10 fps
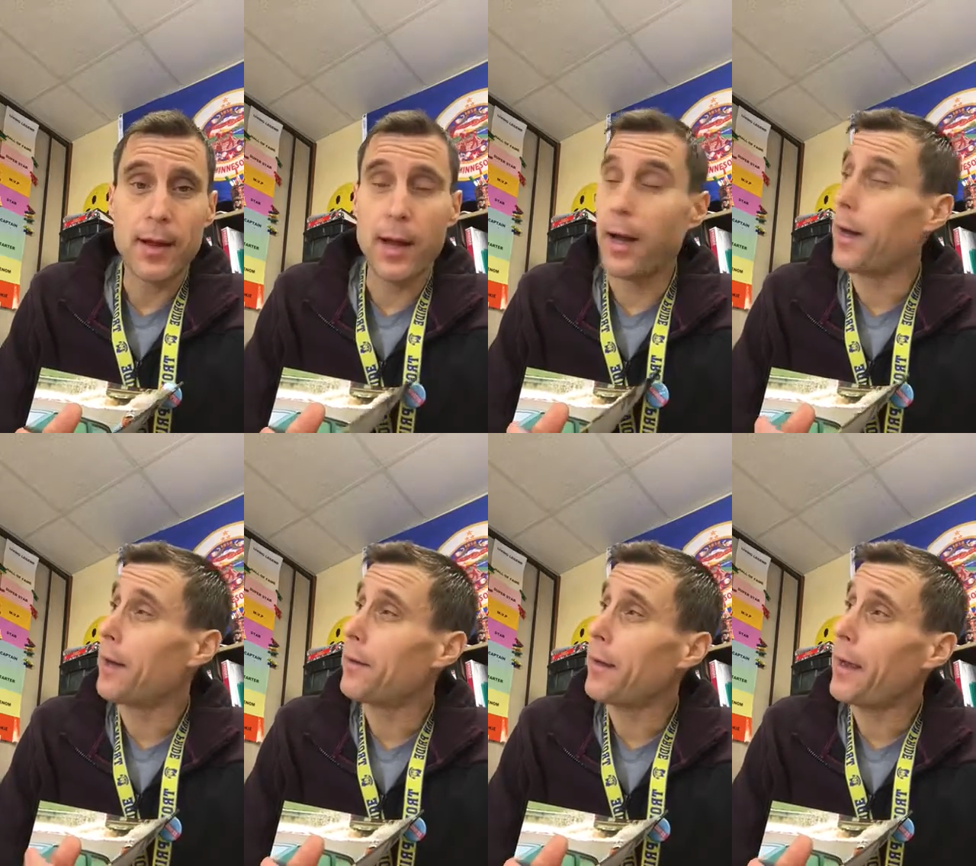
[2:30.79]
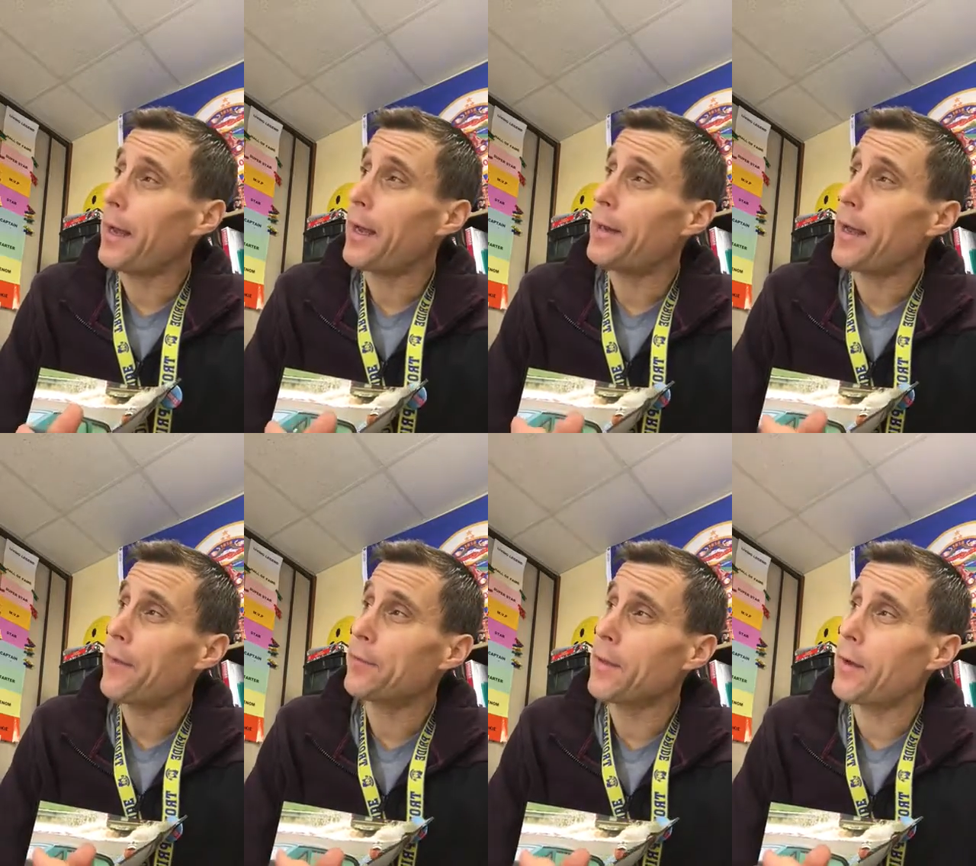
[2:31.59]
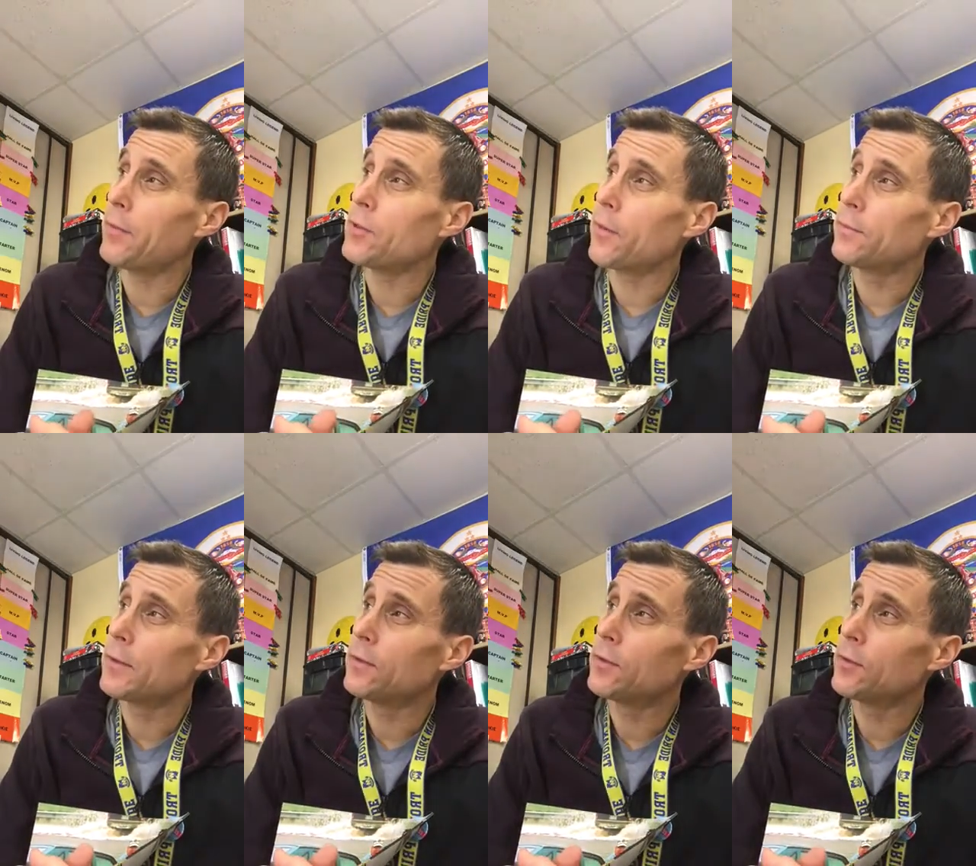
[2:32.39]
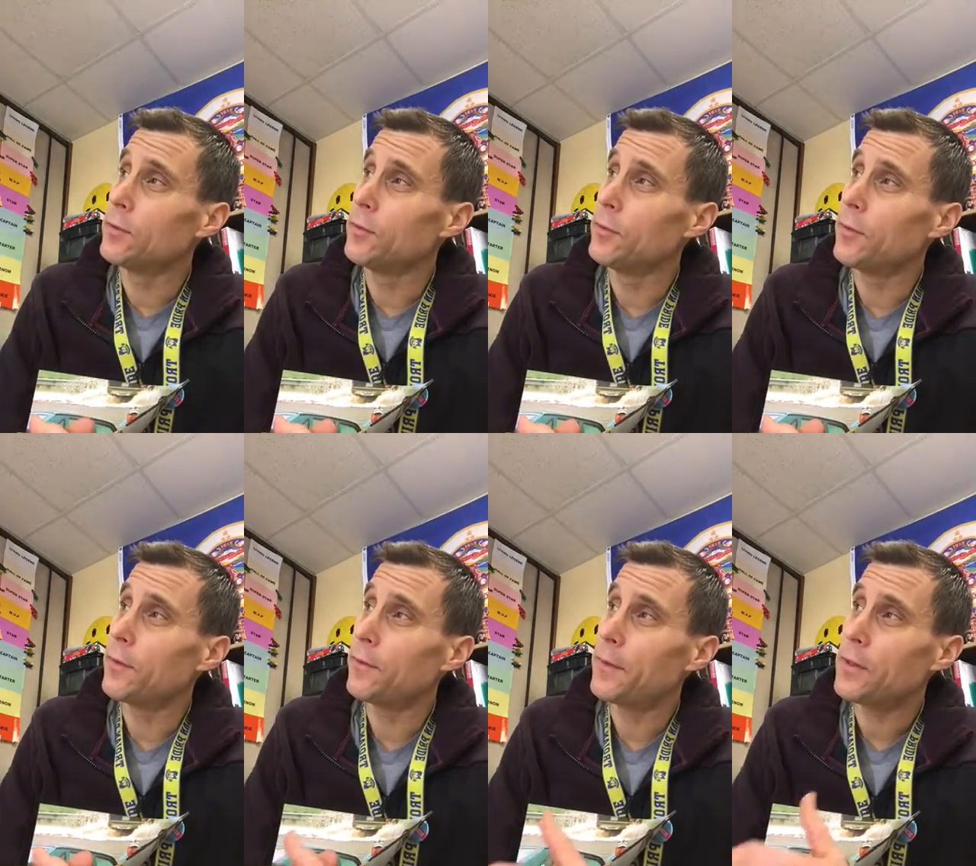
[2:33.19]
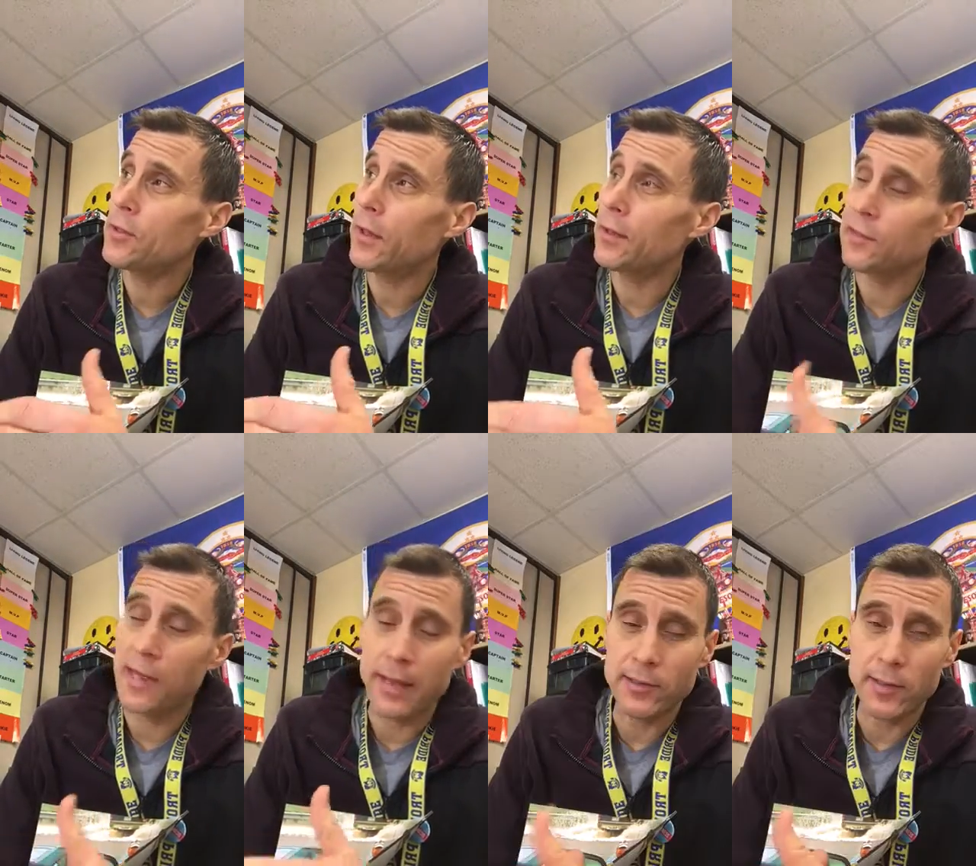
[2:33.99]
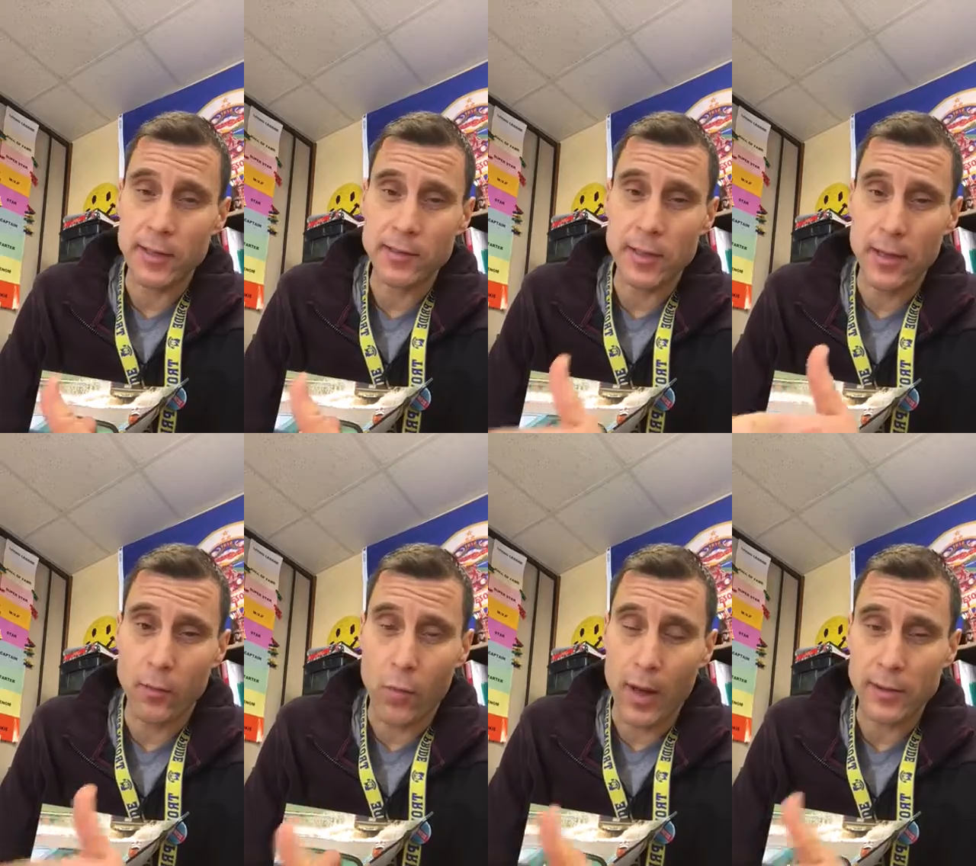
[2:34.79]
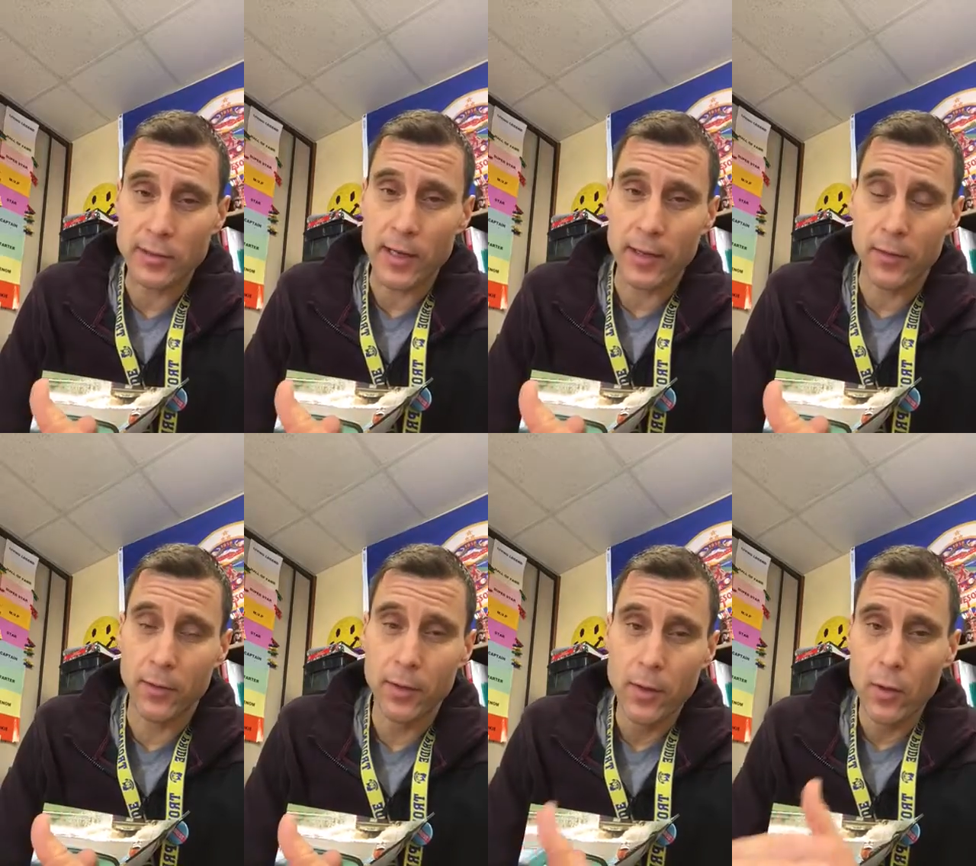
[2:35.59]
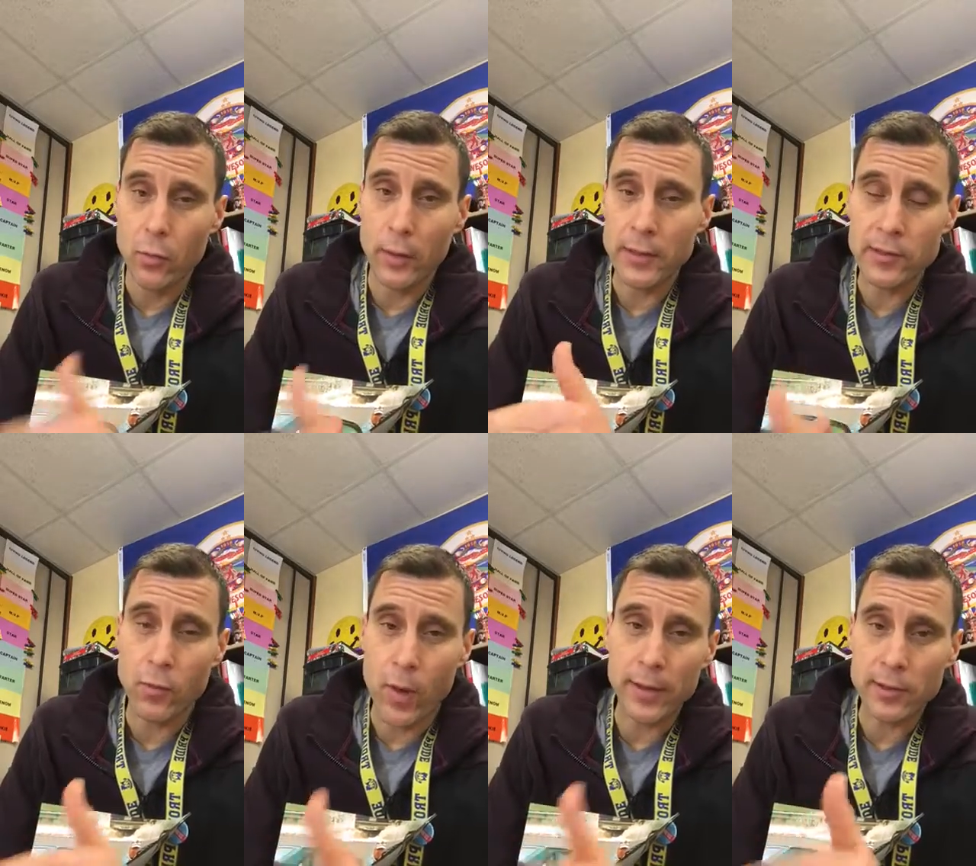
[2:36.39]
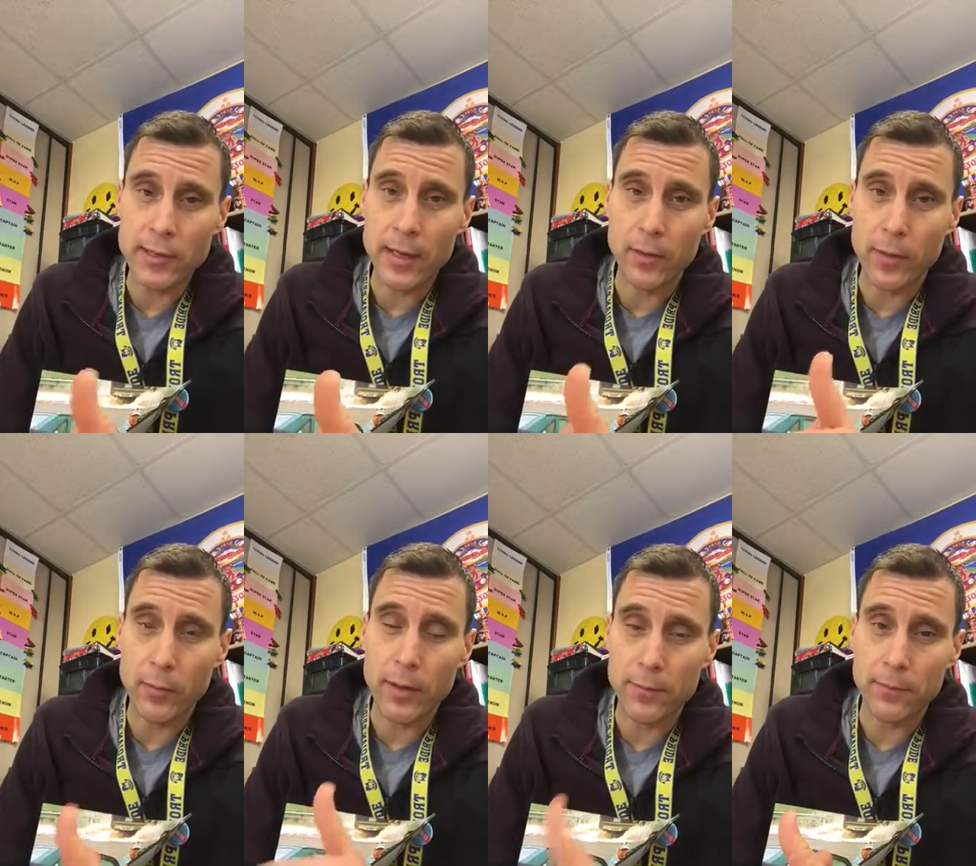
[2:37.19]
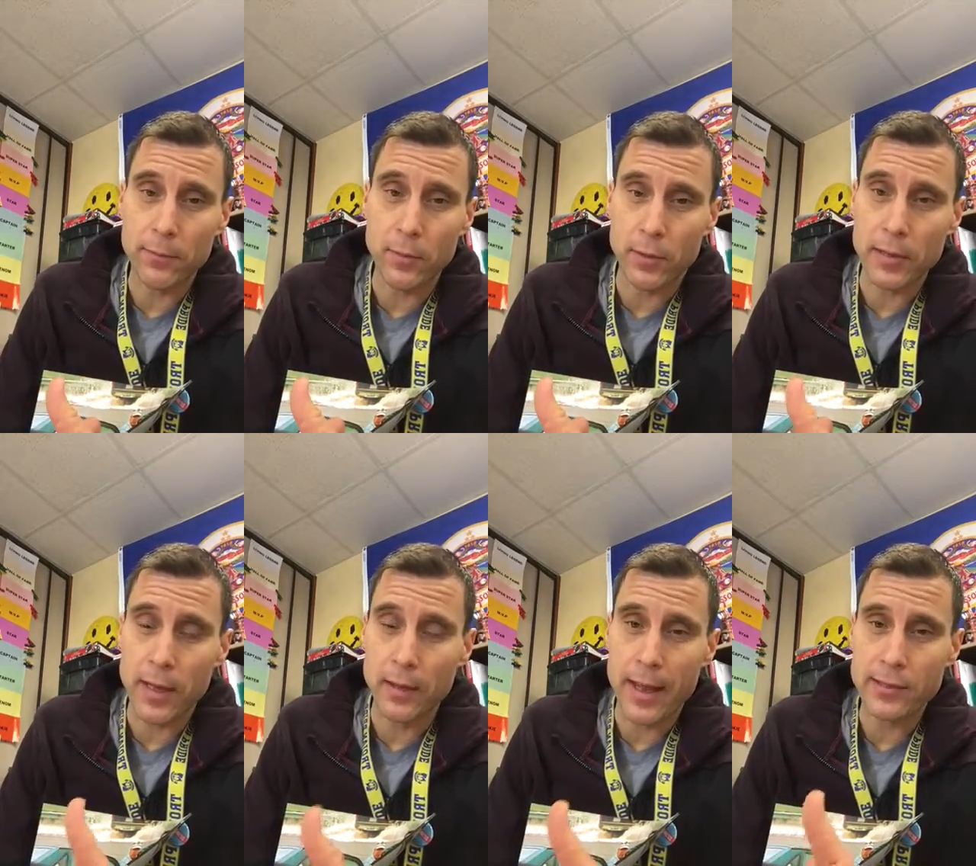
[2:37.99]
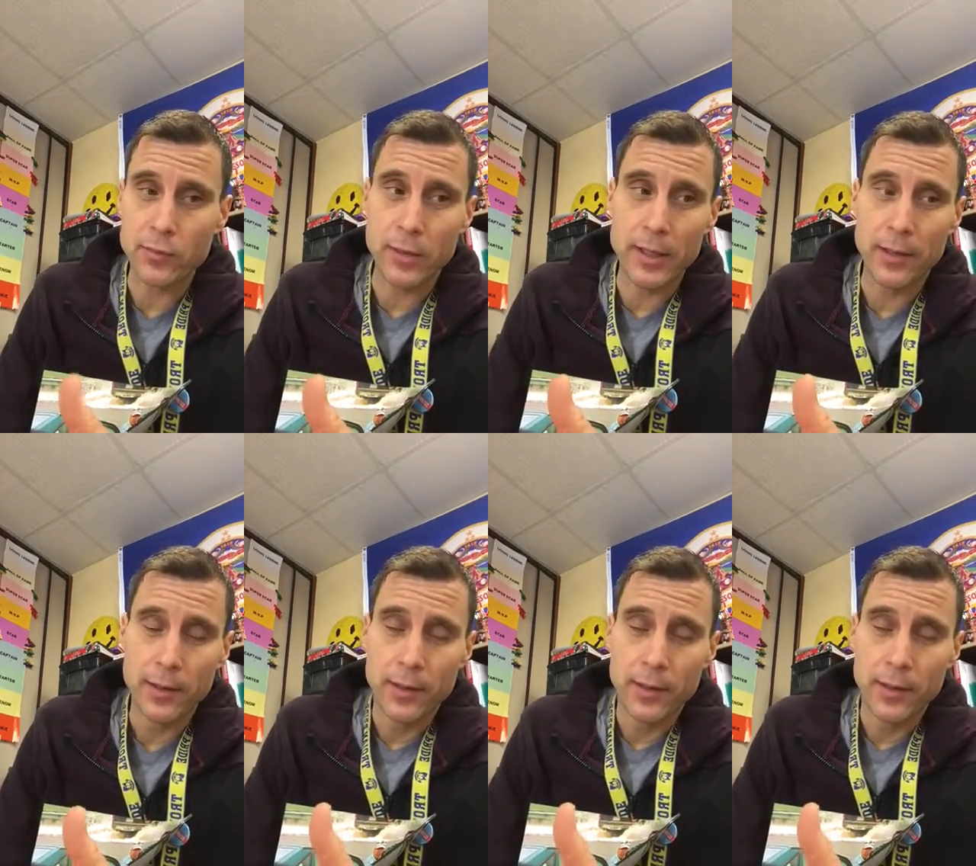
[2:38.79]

And after that, we jumped into finishing a science lesson on the water cycle. What is the water cycle that we had worked on last week?